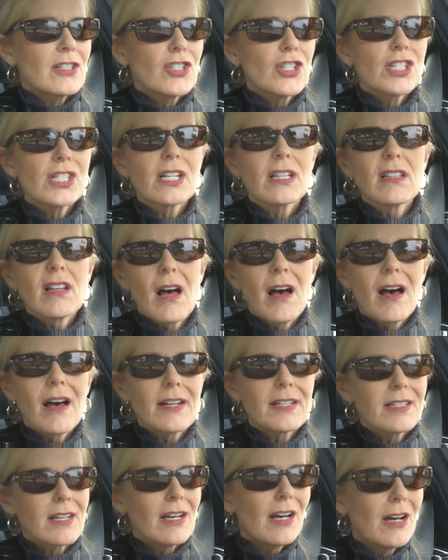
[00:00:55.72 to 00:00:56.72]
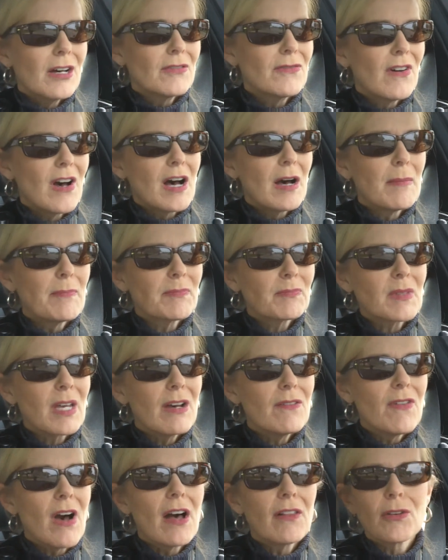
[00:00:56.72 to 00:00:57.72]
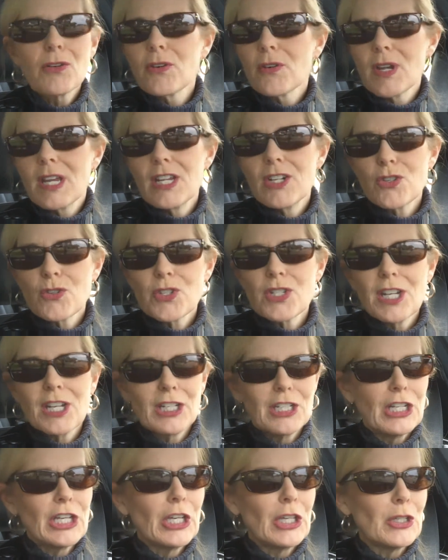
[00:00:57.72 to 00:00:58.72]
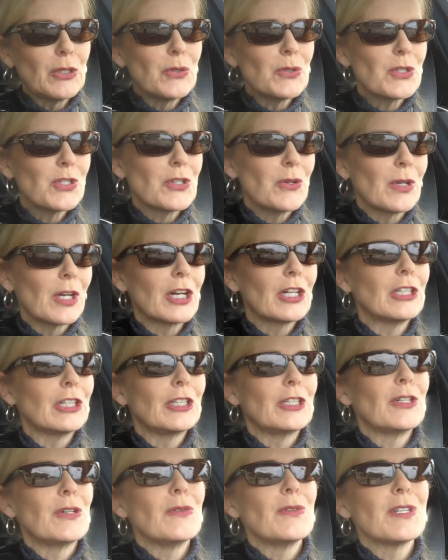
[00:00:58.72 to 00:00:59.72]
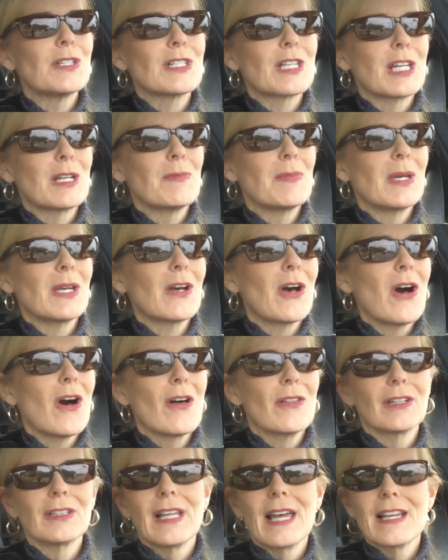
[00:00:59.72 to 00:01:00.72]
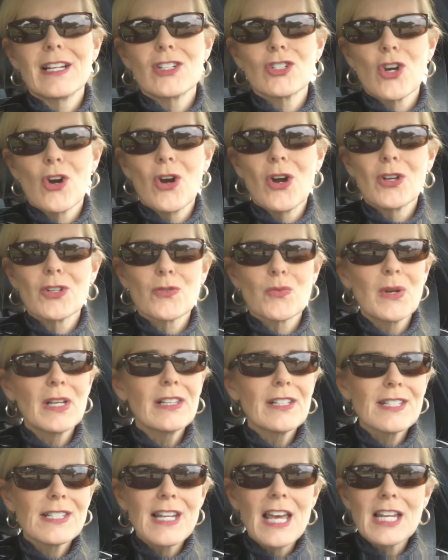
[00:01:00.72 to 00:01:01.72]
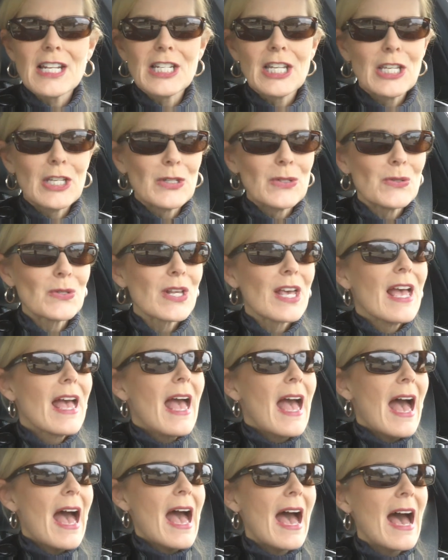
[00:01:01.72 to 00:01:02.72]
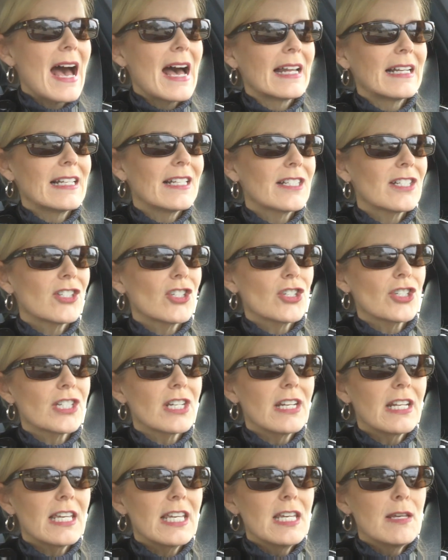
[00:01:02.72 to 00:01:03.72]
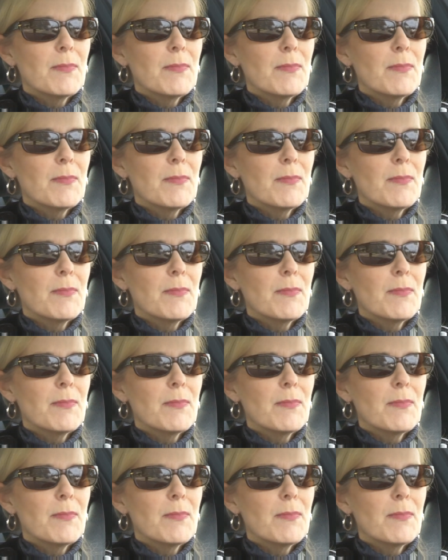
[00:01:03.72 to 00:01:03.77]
just a lot of other interesting news to include. It's going to be called the Lake Charles Real Estate News, and it's just an